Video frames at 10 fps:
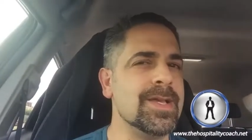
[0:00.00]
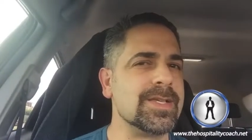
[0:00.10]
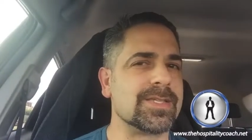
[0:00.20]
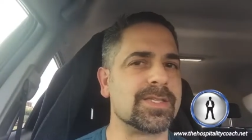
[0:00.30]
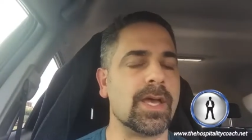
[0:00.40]

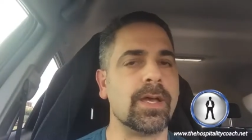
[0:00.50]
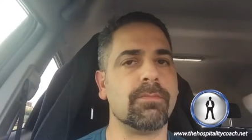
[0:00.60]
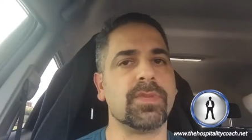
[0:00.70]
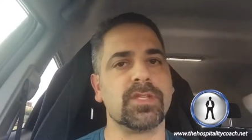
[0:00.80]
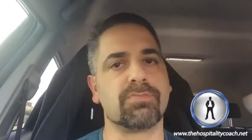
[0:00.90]

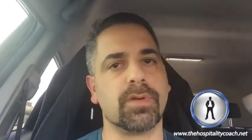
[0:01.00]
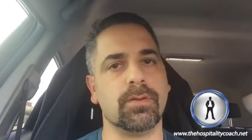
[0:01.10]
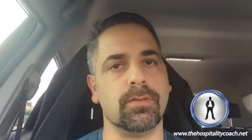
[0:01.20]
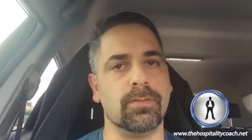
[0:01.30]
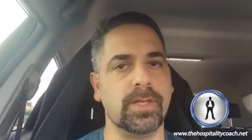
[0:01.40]
something's
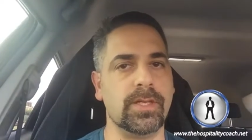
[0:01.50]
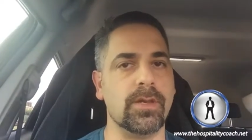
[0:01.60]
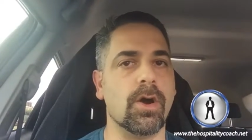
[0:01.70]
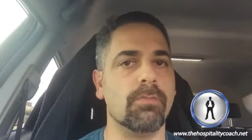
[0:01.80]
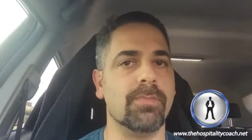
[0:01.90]
probably
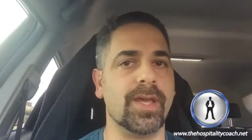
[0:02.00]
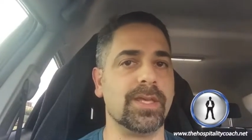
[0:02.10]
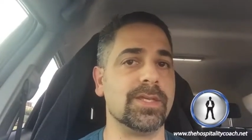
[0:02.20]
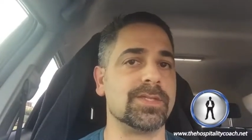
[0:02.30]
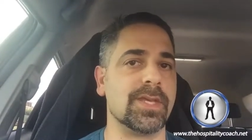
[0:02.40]
not
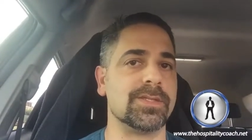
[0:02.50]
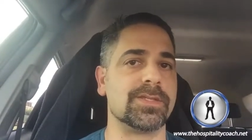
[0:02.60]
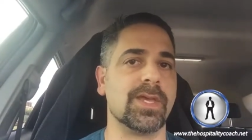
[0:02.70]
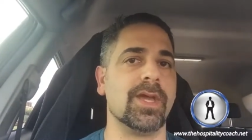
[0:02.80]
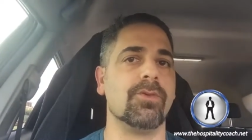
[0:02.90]
making
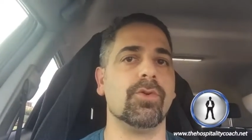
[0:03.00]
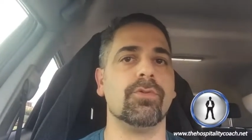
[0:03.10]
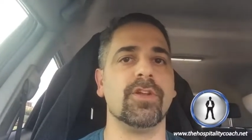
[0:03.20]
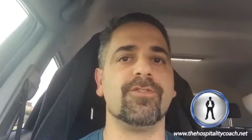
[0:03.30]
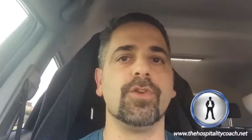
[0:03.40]
sense there.
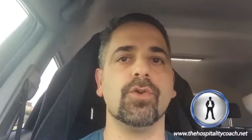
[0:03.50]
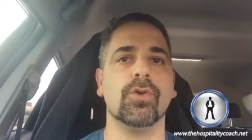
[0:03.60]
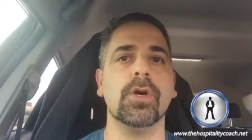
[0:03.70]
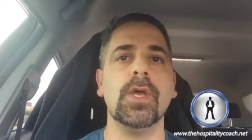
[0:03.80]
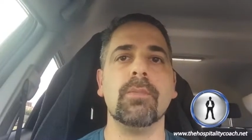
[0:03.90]
Or if
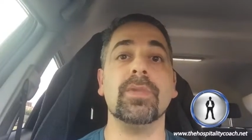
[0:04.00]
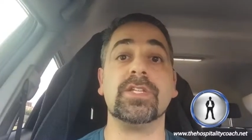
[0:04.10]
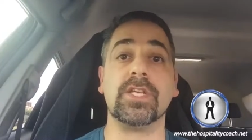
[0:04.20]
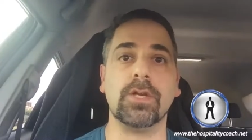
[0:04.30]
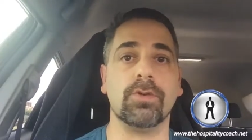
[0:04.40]
your
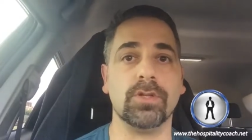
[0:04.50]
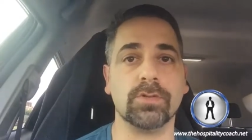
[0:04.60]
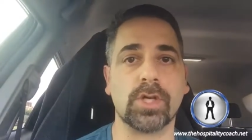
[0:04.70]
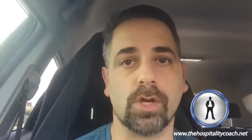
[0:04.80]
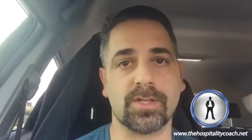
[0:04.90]

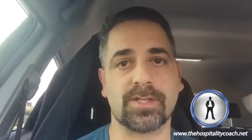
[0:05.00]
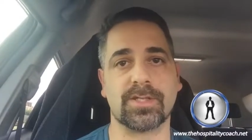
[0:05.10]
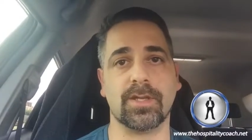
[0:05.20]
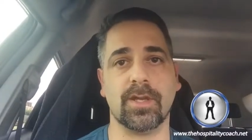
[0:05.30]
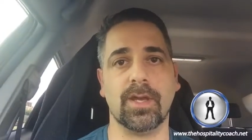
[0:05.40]
material
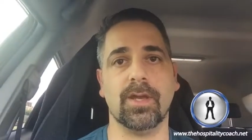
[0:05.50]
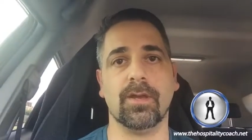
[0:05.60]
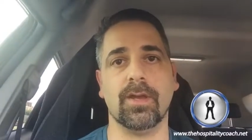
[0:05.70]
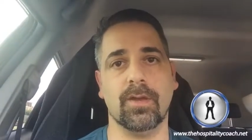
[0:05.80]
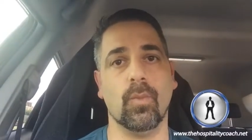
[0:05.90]
costs
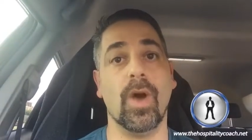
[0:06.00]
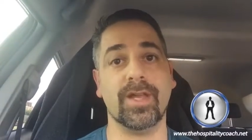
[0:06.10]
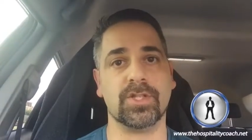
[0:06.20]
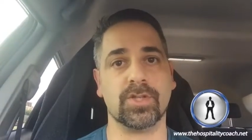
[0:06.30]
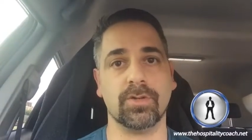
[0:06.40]
are
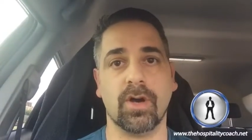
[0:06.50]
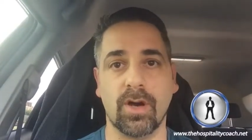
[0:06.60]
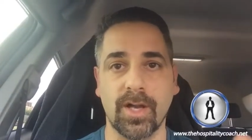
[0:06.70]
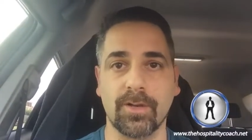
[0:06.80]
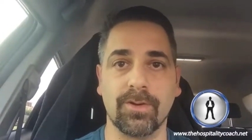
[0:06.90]
way too
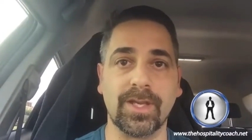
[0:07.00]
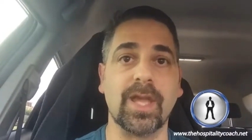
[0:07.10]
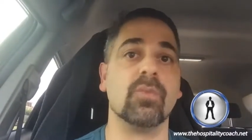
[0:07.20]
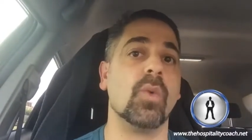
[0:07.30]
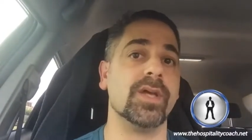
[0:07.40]
high, or
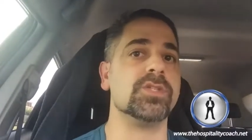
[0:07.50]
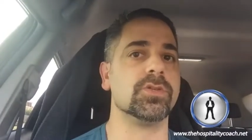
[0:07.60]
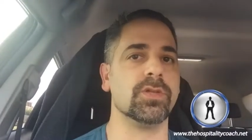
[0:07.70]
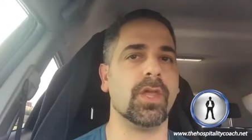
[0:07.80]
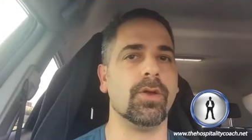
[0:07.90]
again way
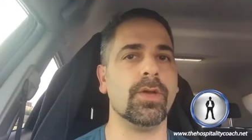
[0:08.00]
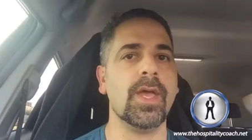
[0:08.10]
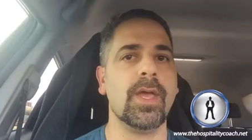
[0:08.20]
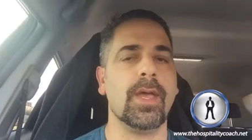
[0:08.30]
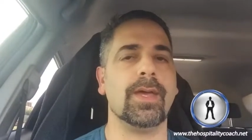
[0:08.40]
too low,
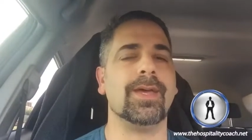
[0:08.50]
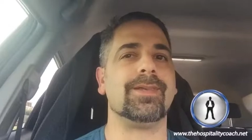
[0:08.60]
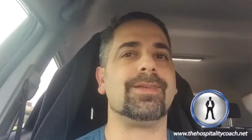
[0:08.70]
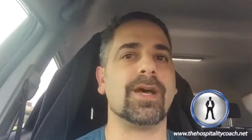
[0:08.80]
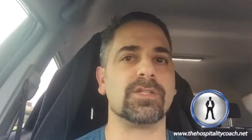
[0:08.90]
it
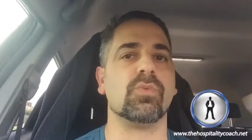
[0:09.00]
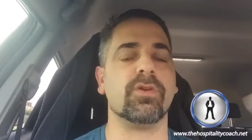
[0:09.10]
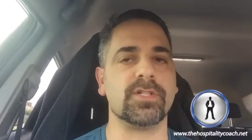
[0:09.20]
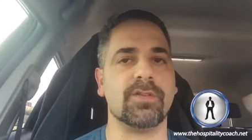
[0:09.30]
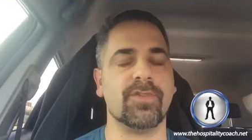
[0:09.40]
does
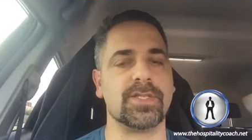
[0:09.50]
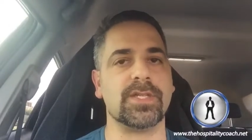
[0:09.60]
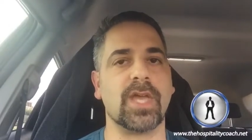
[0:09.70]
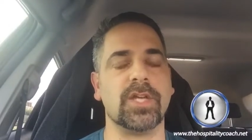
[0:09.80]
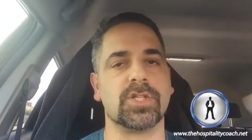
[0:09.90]
warrant
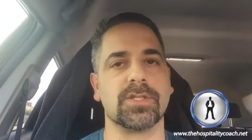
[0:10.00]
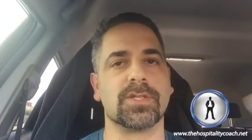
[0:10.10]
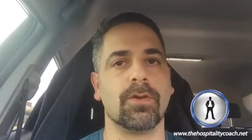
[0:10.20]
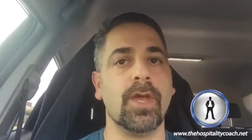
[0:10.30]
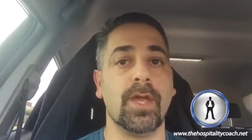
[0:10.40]
investigation.
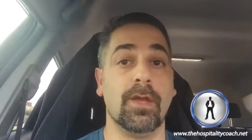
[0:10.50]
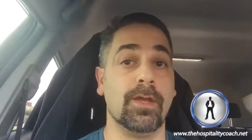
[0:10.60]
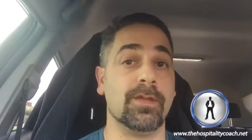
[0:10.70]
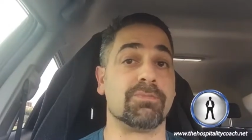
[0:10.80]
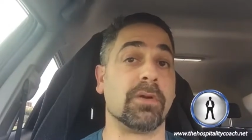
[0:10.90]
So
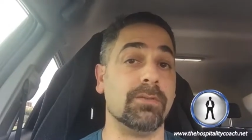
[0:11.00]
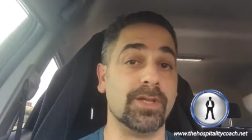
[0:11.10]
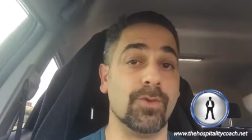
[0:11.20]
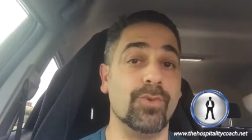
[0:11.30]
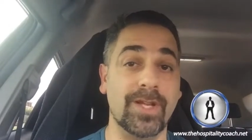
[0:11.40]
it's
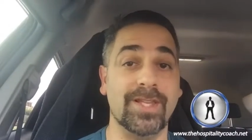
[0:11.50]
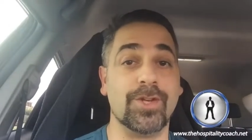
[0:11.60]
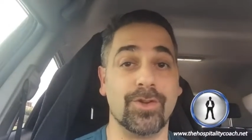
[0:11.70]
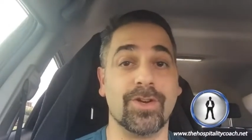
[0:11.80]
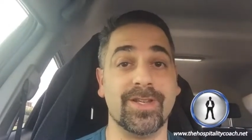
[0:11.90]
probably a really
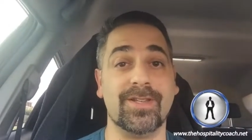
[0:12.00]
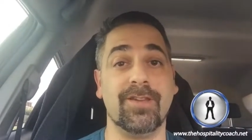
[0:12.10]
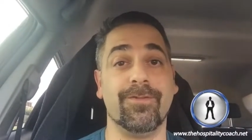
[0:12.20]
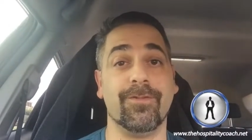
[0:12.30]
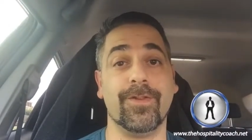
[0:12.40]
good
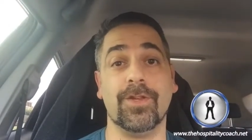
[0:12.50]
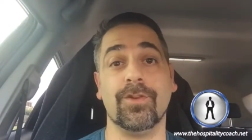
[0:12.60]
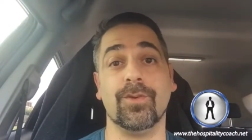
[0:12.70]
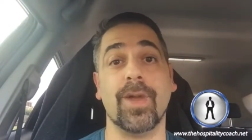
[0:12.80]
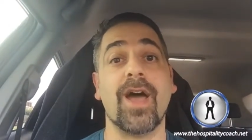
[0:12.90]
idea for you
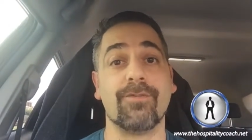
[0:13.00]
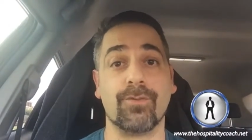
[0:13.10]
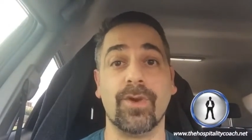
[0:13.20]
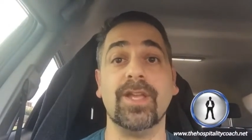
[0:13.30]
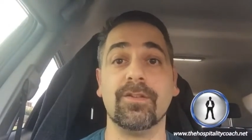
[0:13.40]
to have a
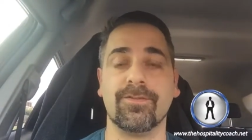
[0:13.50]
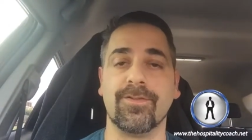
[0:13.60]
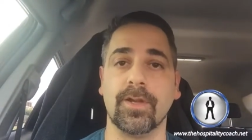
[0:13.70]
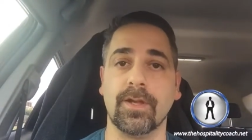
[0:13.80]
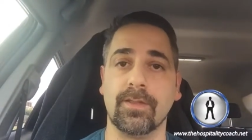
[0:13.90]
read of
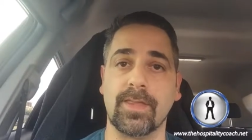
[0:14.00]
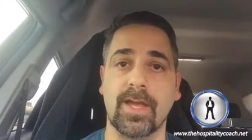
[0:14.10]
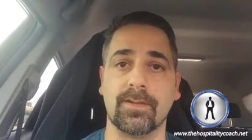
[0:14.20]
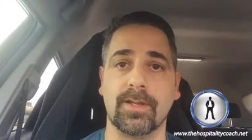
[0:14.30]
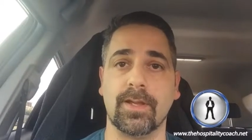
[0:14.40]

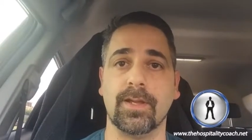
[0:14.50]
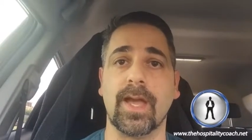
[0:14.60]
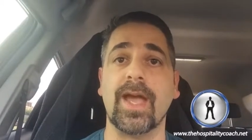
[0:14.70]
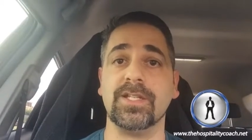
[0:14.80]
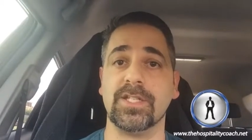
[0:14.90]
that
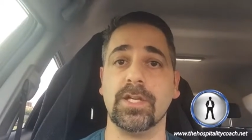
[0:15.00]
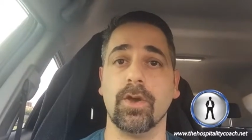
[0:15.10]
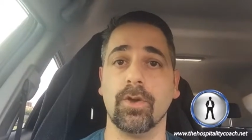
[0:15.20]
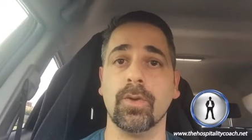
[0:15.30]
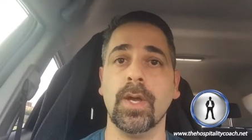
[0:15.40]
ATO